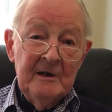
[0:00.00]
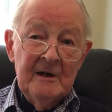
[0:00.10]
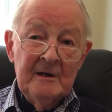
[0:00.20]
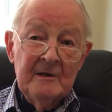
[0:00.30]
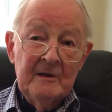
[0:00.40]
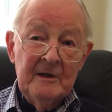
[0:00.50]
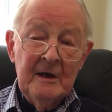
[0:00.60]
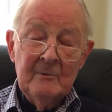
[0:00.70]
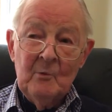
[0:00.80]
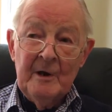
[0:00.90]
They
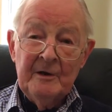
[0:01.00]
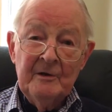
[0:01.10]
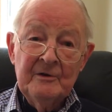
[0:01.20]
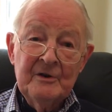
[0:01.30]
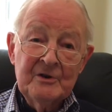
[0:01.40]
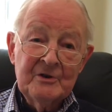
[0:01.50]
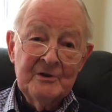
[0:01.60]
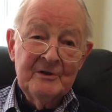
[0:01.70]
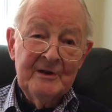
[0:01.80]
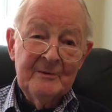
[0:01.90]
had one
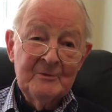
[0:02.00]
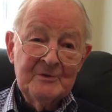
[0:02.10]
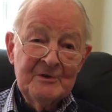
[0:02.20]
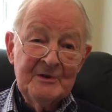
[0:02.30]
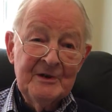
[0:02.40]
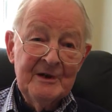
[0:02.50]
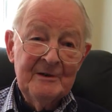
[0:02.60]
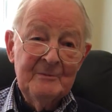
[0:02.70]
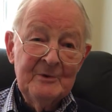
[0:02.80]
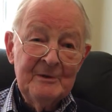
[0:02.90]
condition, that was that I
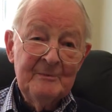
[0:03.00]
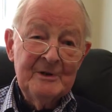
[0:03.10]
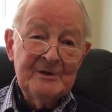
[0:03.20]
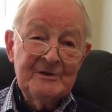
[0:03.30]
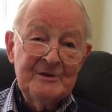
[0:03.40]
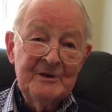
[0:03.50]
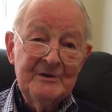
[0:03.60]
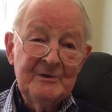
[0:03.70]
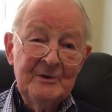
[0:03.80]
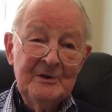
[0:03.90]
must
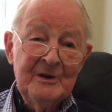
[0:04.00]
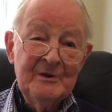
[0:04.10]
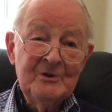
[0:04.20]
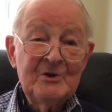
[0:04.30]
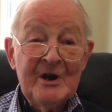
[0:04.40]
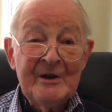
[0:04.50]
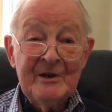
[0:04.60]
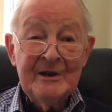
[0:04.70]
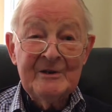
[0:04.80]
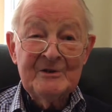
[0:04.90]
do it under
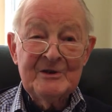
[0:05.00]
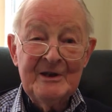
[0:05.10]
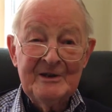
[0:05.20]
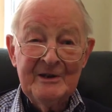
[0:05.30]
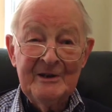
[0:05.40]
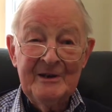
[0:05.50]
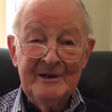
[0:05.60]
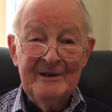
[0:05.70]
general anaesthetic,